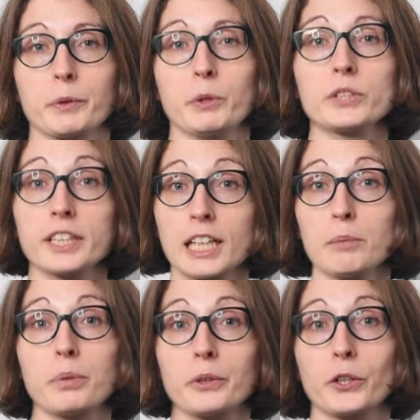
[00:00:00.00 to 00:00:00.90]
When you sign
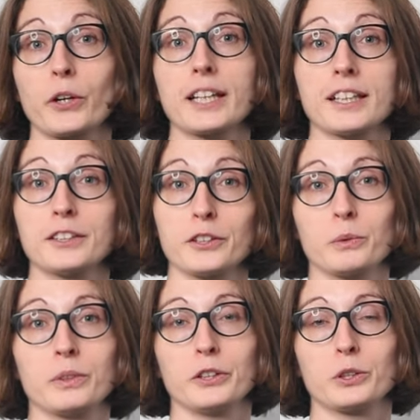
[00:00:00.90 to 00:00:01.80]
up, your identity
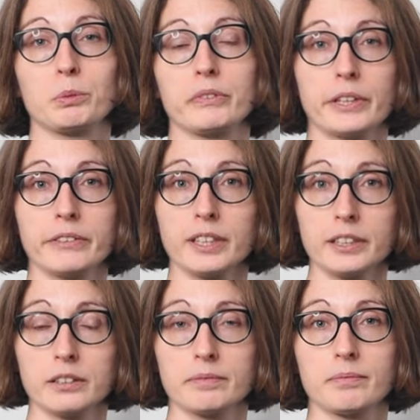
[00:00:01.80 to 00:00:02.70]
will need to be
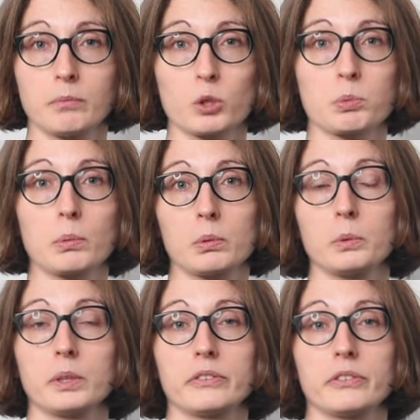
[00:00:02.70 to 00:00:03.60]
verified, most probably
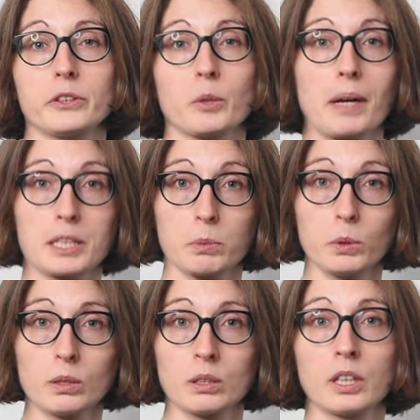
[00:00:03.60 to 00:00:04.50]
with your
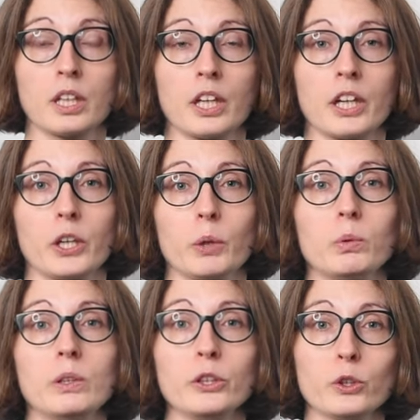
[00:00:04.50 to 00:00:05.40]
passport. You
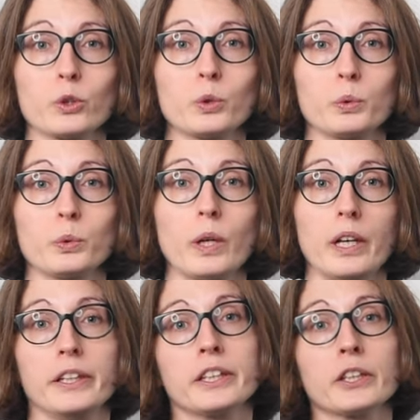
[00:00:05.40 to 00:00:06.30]
will need to
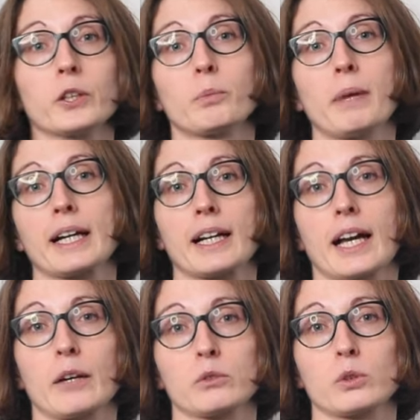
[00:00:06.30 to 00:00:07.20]
link your bank
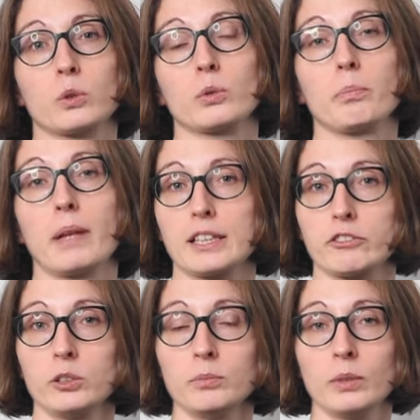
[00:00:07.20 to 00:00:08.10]
account to the
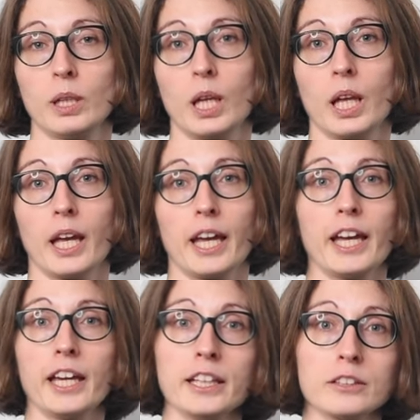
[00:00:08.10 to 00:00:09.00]
platform
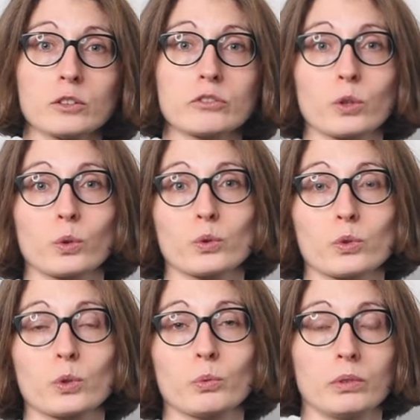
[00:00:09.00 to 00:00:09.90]
and of
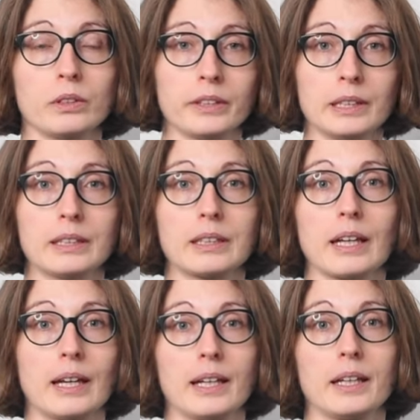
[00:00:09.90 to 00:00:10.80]
course you will need
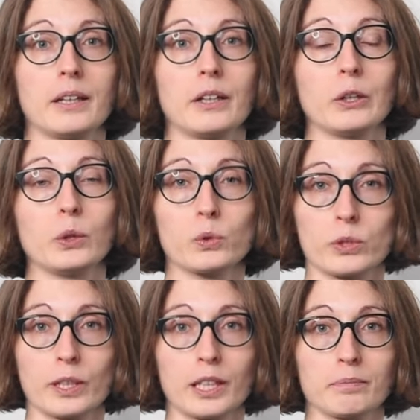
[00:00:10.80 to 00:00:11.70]
a
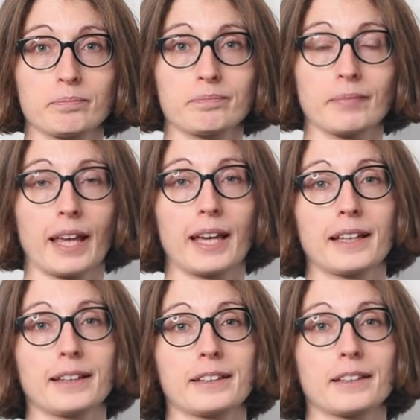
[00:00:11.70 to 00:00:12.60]
username
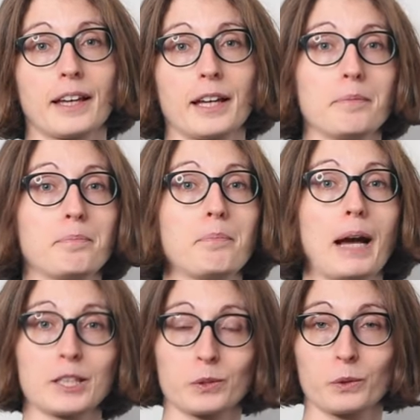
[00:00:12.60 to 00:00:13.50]
and a
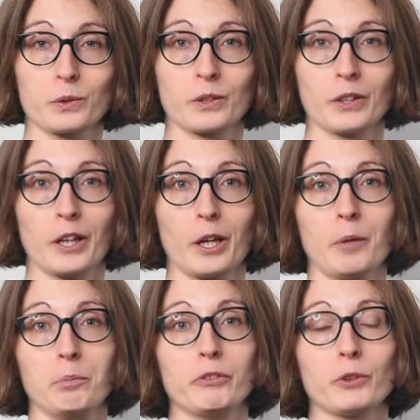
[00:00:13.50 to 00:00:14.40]
password
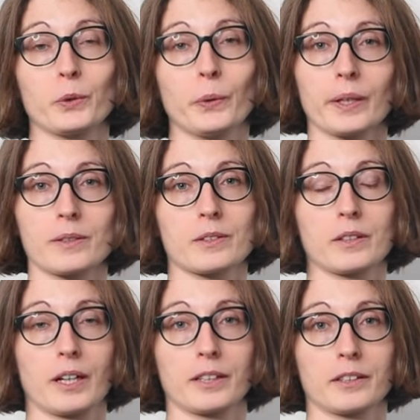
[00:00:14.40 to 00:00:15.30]
before you can
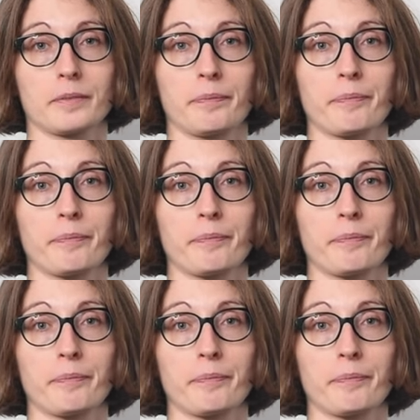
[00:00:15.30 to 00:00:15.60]
start